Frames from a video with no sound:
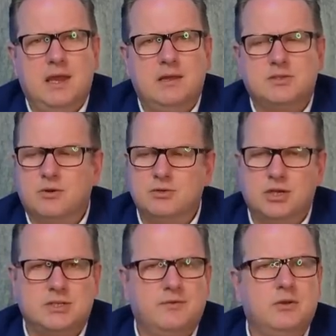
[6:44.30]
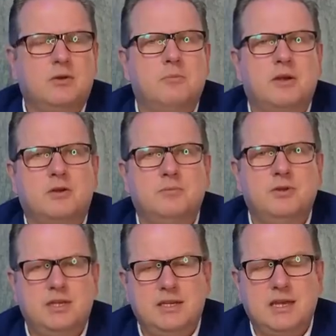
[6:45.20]
So just have a look on my
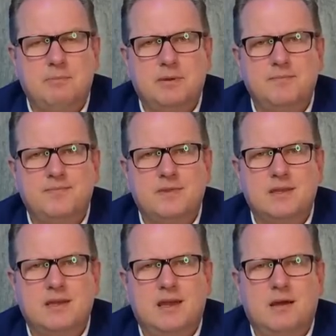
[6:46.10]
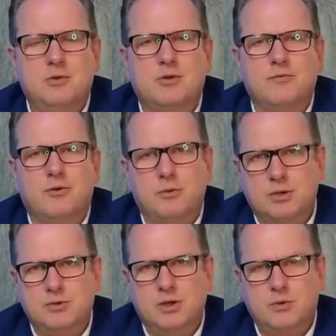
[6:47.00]
community tab. I'm looking forward
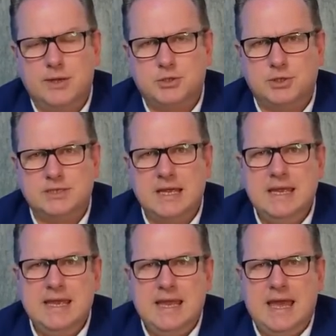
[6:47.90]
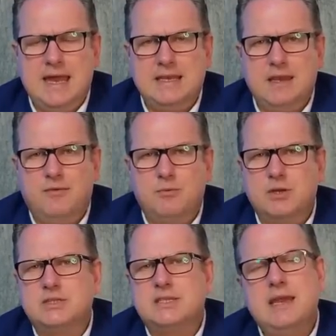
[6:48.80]
to your questions. And if you want
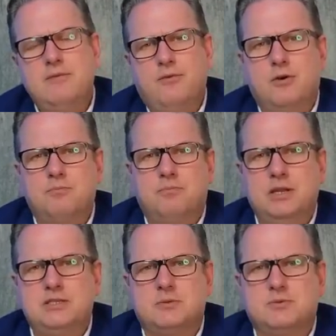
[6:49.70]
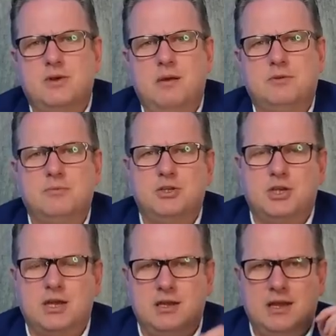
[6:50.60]
to stay informed, please subscribe to my
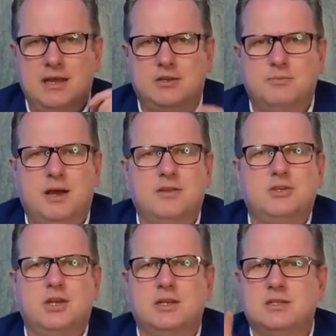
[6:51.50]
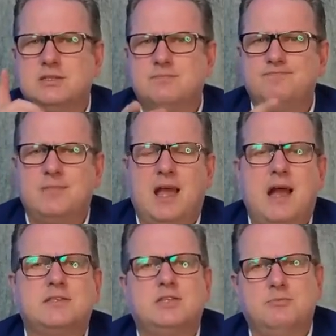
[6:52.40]
channel and to my other channels.
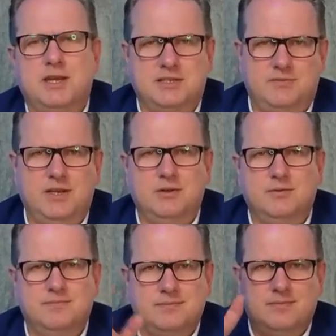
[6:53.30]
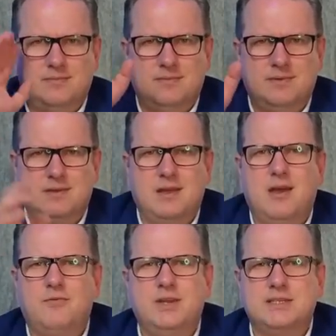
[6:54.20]
I'll see you in my next video.
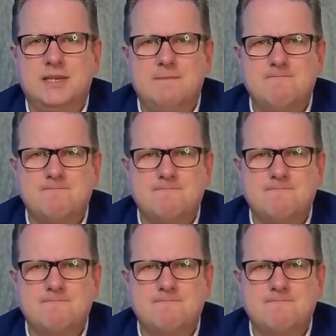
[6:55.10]
Auf Wiedersehen.